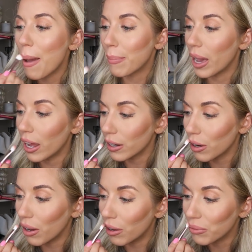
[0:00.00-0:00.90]
pat
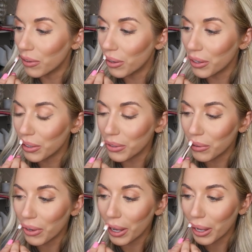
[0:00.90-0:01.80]
it off
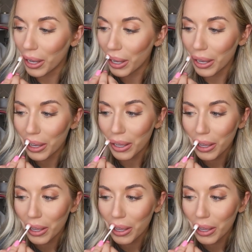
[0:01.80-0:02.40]
onto a